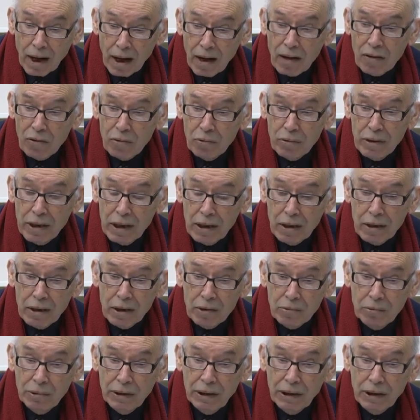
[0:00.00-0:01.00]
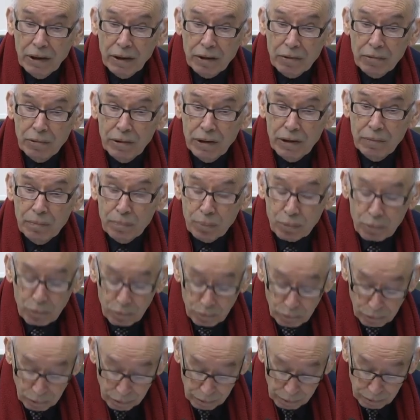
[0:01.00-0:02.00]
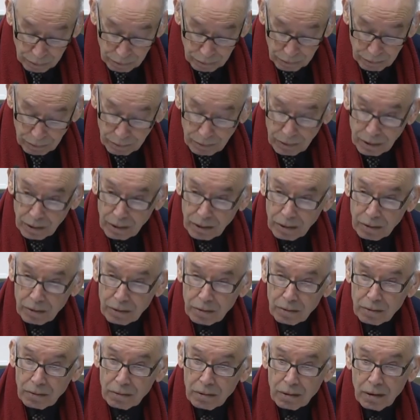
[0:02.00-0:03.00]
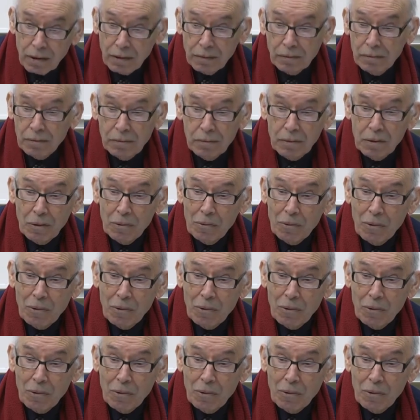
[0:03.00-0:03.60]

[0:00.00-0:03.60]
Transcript: although they are really, really poor. And